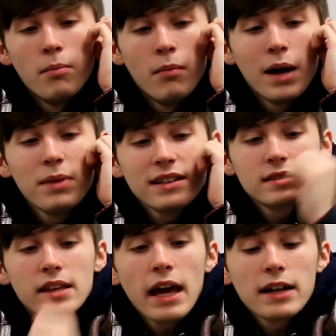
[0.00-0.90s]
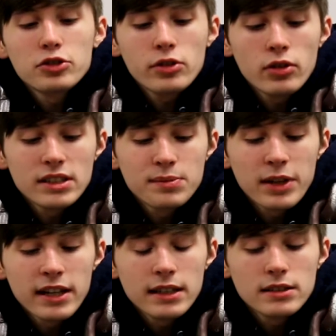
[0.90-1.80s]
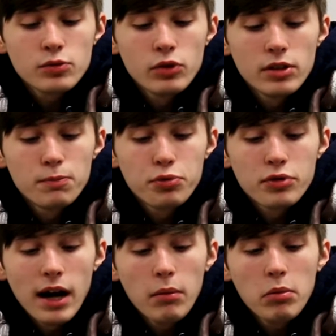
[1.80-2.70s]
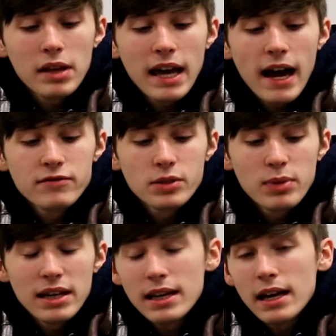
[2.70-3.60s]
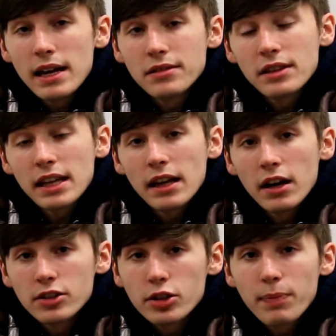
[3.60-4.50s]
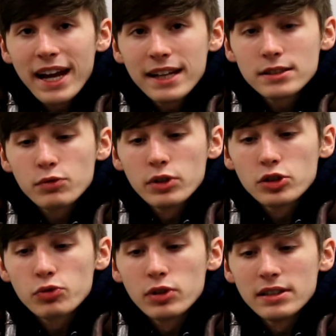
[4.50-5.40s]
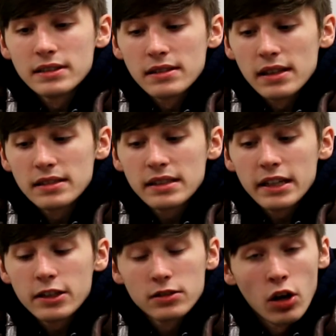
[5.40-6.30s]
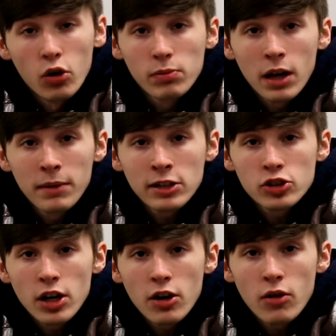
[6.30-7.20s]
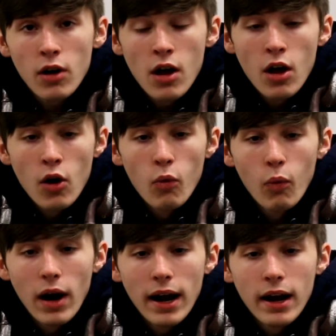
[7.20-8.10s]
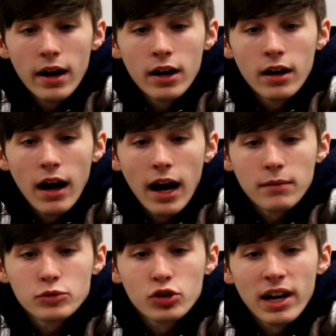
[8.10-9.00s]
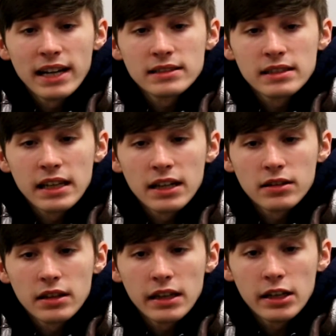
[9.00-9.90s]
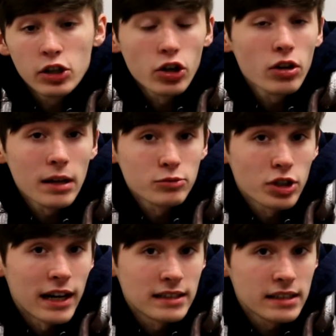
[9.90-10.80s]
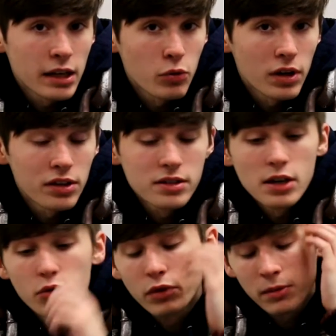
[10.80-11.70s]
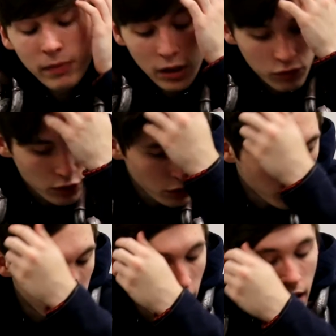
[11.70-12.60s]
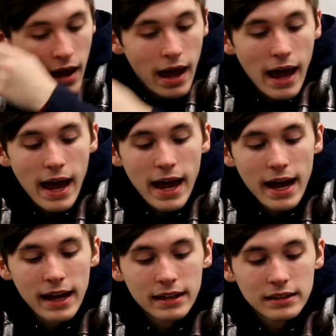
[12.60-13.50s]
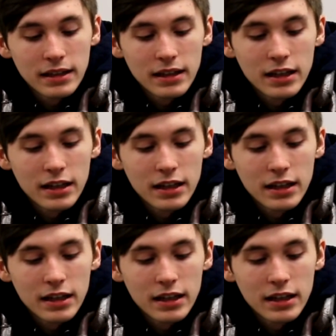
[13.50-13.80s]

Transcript: My best theatrical experience would probably have to be in The Underpants, which was this year's homecoming show, where I'm trying to get the girl I'm trying to get with to rent me a room, and